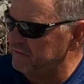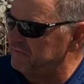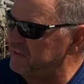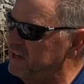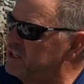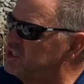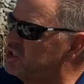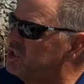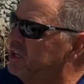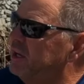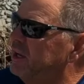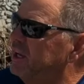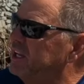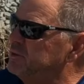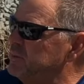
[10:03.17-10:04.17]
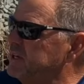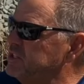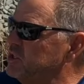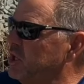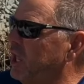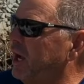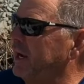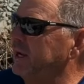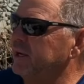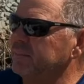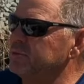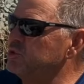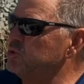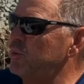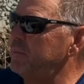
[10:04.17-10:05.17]
fish is because your line
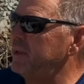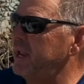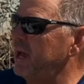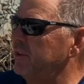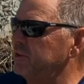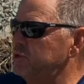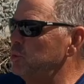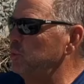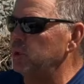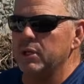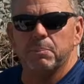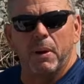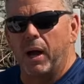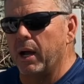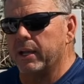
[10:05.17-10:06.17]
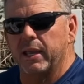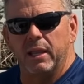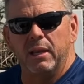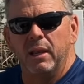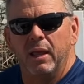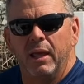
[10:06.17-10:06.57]
comes swimming out of the toolie pocket.